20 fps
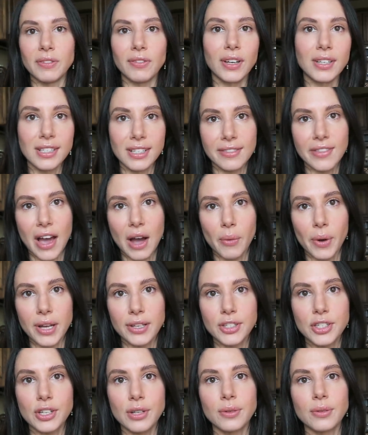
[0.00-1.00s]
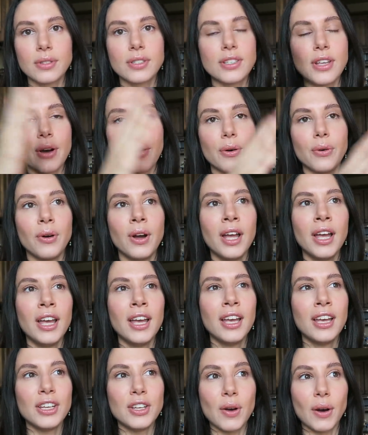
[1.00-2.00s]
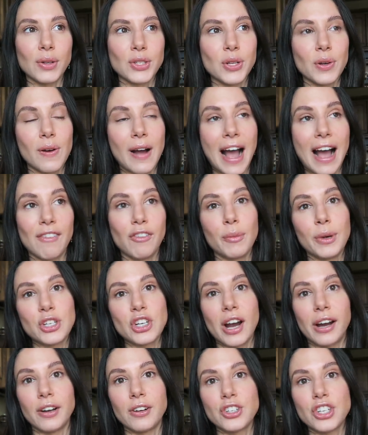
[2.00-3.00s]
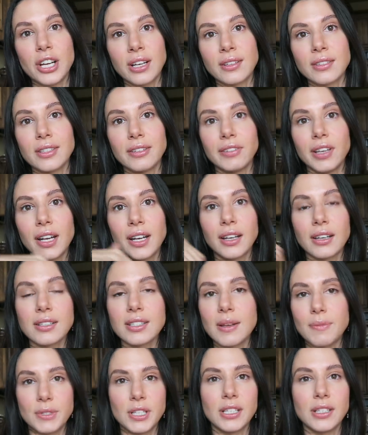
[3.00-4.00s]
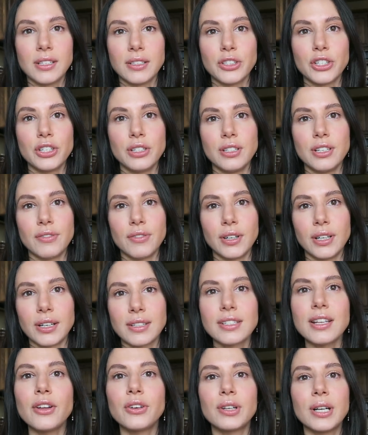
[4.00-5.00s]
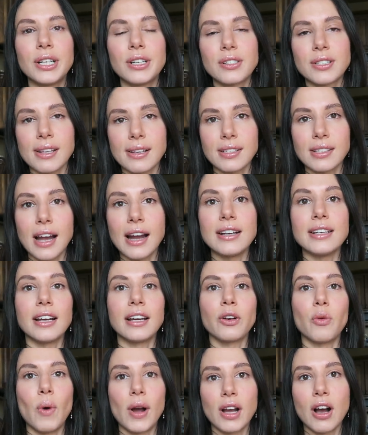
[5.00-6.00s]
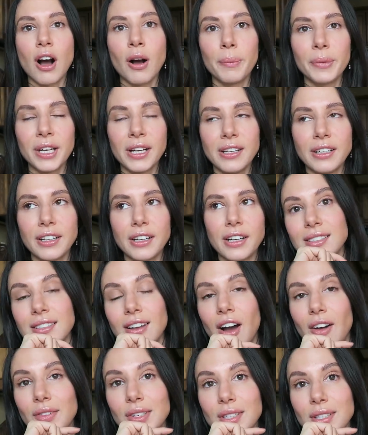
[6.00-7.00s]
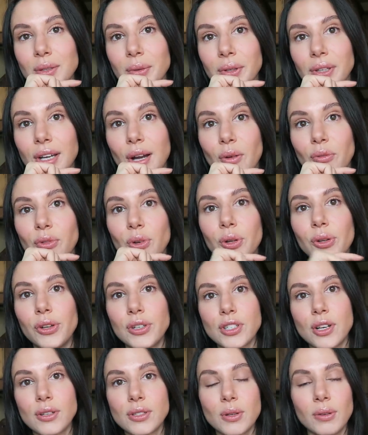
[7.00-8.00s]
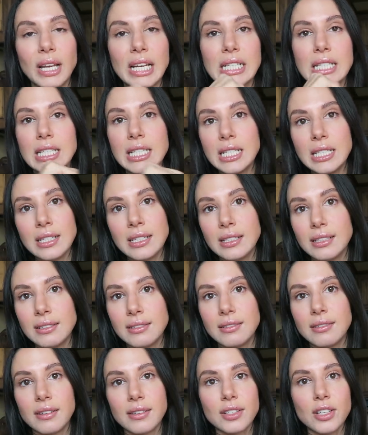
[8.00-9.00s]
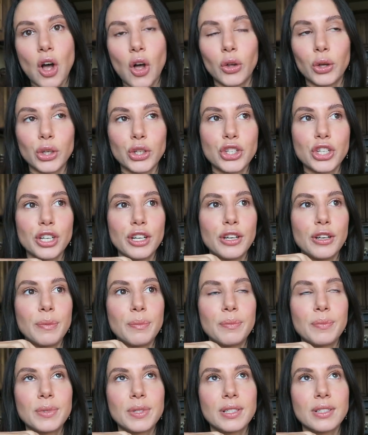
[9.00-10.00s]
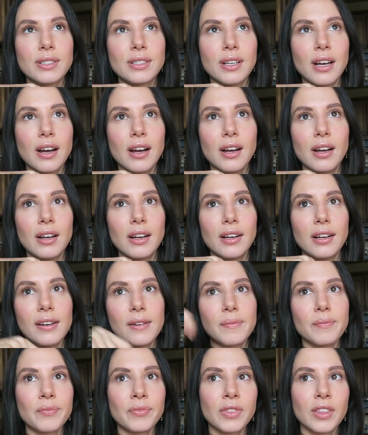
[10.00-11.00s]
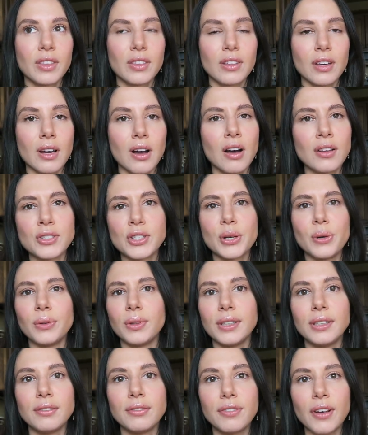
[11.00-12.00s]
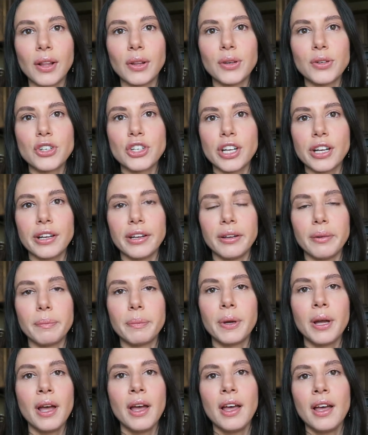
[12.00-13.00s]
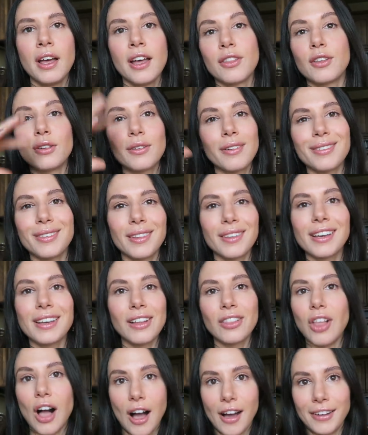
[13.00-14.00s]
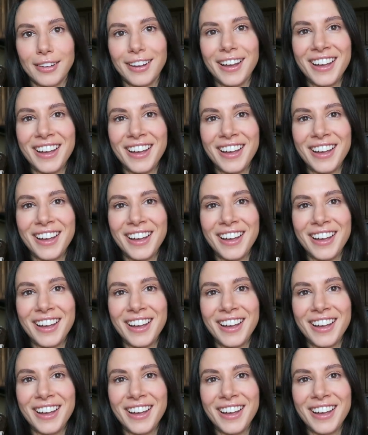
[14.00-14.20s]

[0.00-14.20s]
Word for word: be funded that way too. So you also have a much higher chance of getting accepted into different accelerators like Skydeck, Y Combinator. Obviously really helpful. There's also like Dean scholarships, um, the Hanso Lee Fellowship. There, like a lot,